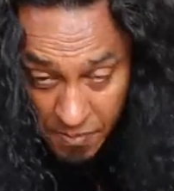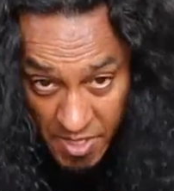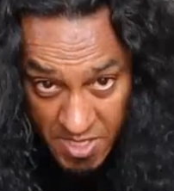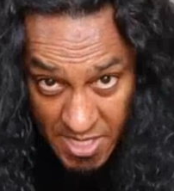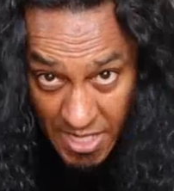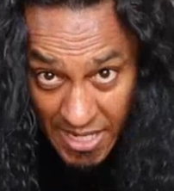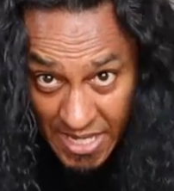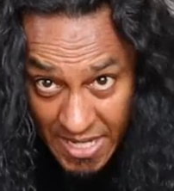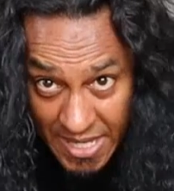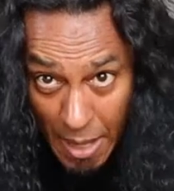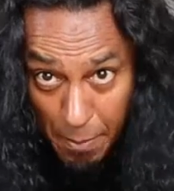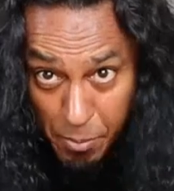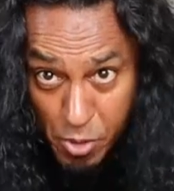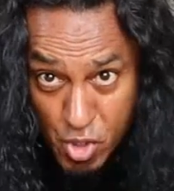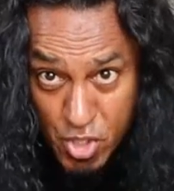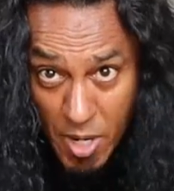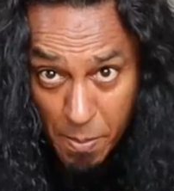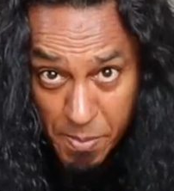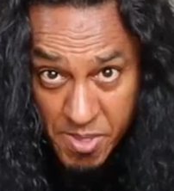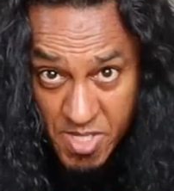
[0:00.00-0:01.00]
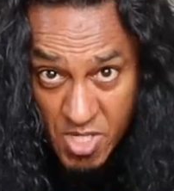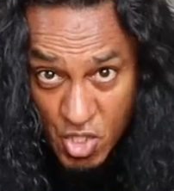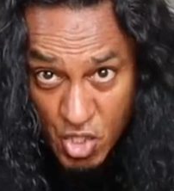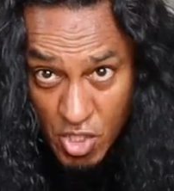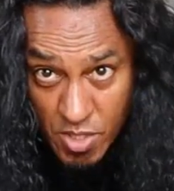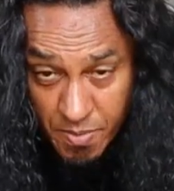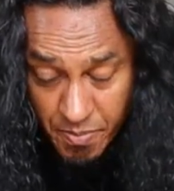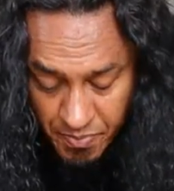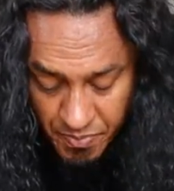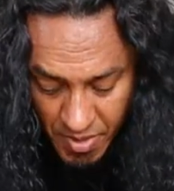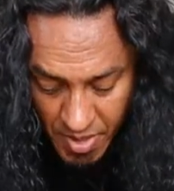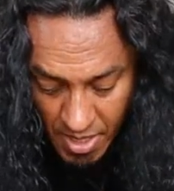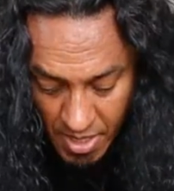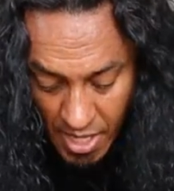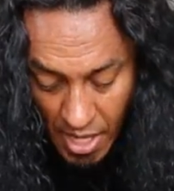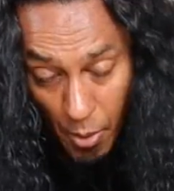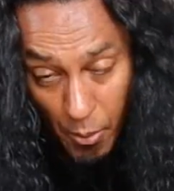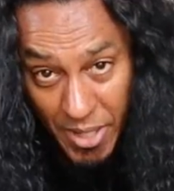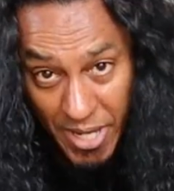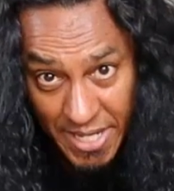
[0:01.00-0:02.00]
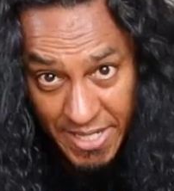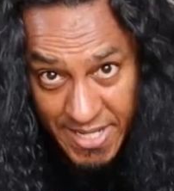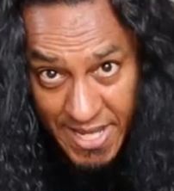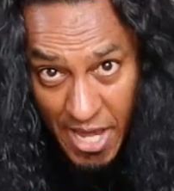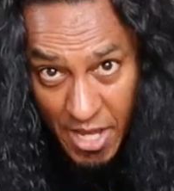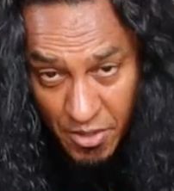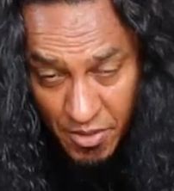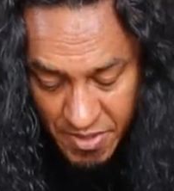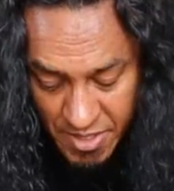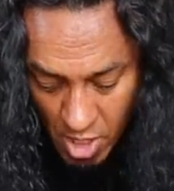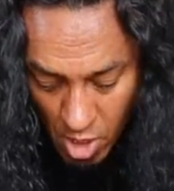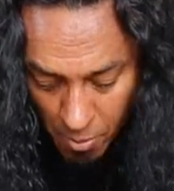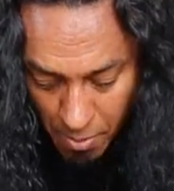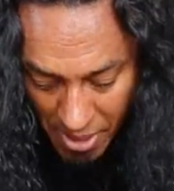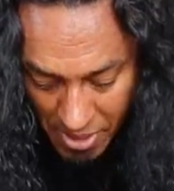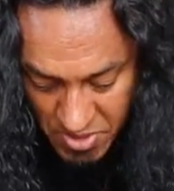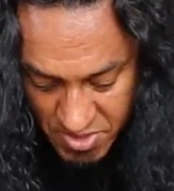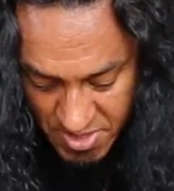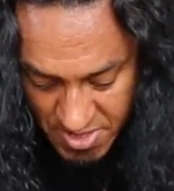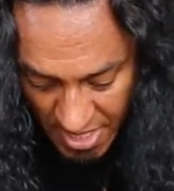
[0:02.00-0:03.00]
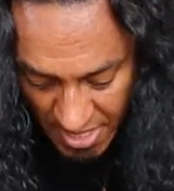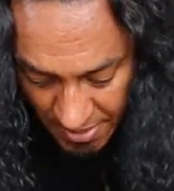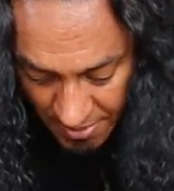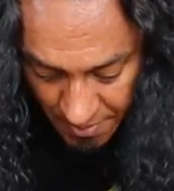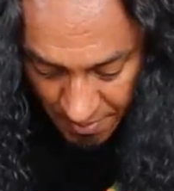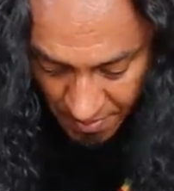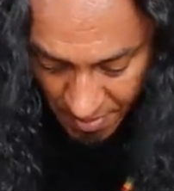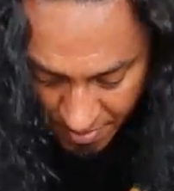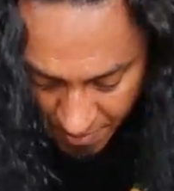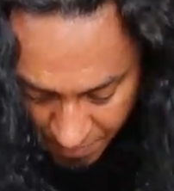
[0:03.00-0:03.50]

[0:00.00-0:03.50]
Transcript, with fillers: So get in that push up position and go down on the elbows, 10.